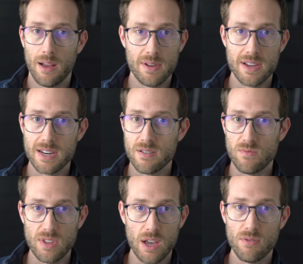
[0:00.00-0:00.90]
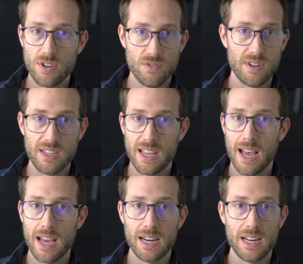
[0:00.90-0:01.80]
I mean, without doing
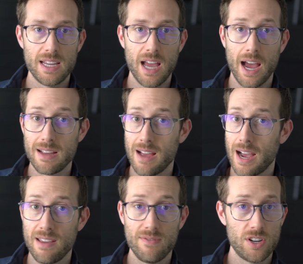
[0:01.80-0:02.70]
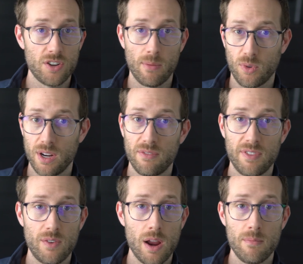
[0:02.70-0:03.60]
that, I, I even just upgraded the
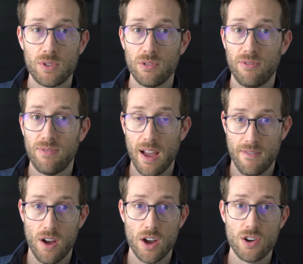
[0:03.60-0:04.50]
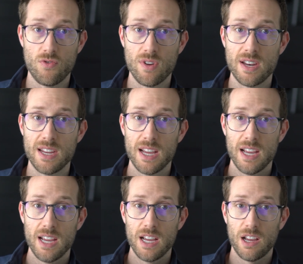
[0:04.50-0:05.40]
V RAM to five hundred
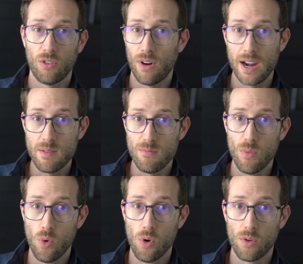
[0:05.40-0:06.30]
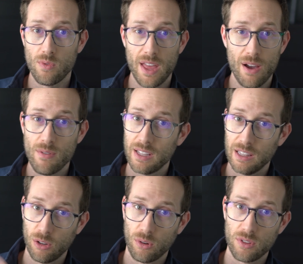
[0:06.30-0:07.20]
or any more without
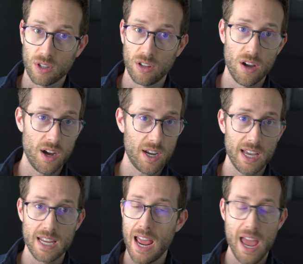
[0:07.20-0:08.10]
lowering the clock, and